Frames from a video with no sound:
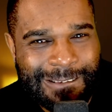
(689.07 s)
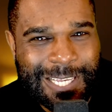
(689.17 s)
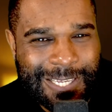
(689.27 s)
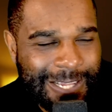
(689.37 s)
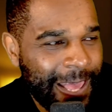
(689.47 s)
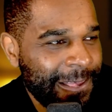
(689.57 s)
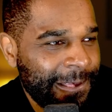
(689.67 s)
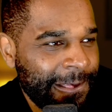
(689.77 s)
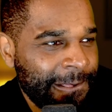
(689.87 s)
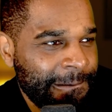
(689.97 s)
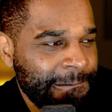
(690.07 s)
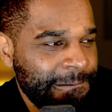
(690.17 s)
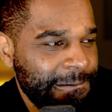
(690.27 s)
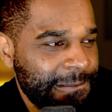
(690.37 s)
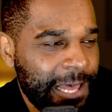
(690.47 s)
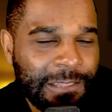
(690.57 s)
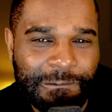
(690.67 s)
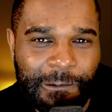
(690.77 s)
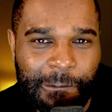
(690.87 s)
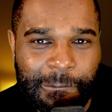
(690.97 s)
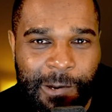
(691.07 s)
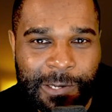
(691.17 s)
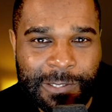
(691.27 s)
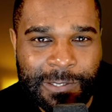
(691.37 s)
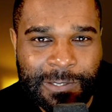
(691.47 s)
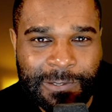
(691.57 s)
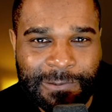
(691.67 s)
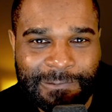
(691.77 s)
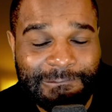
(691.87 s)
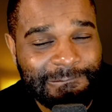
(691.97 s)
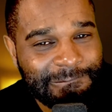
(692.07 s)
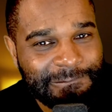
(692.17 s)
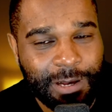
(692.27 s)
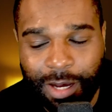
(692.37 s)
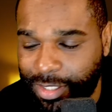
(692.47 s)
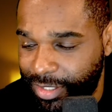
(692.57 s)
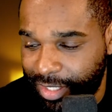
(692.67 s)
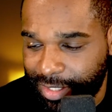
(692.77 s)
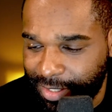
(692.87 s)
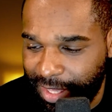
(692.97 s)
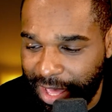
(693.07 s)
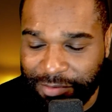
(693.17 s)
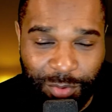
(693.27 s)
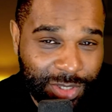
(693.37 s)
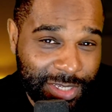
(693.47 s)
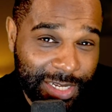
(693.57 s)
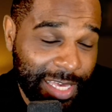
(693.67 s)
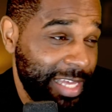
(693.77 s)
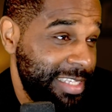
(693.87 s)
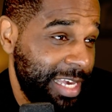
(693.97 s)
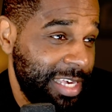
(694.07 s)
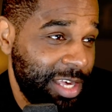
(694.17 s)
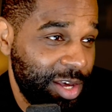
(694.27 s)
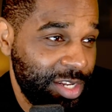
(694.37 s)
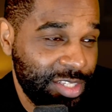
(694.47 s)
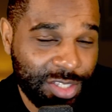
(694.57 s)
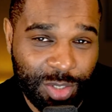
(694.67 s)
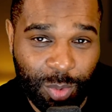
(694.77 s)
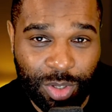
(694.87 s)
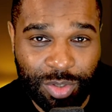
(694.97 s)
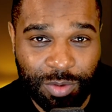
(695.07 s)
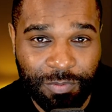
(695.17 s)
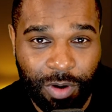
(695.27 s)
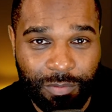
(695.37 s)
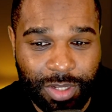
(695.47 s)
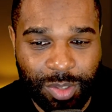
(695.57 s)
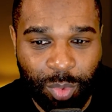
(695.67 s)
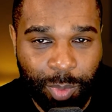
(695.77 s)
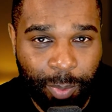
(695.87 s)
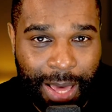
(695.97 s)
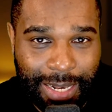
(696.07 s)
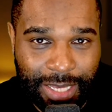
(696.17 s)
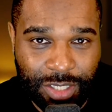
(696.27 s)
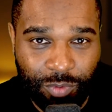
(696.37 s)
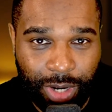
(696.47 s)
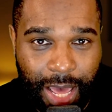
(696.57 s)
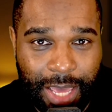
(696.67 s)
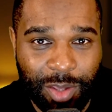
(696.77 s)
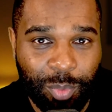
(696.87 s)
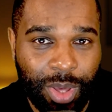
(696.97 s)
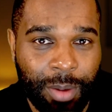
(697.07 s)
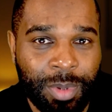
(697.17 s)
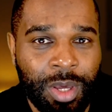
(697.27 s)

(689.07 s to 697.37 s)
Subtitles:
snaky. Is that the right word? Honestly, F1's going to get techie going into 2025. Listen, we'll be back later on at 8 p.m.